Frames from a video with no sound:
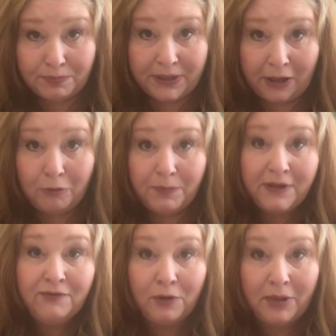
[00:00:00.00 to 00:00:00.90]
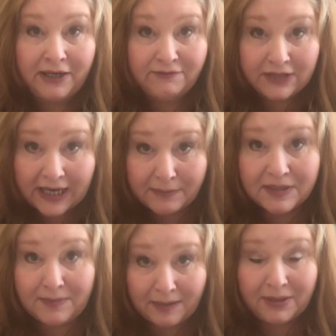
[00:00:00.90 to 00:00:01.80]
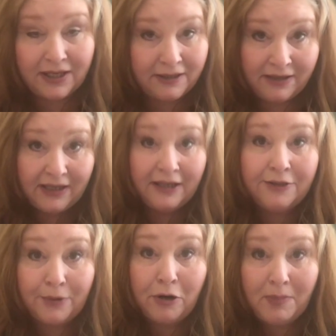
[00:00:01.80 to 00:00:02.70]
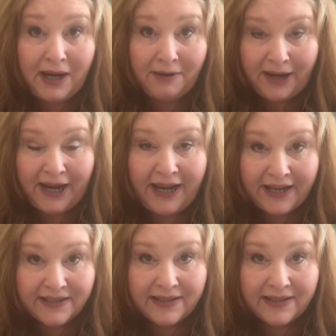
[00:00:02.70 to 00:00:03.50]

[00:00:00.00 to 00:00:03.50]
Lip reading: be open for what flames may be thrown my way.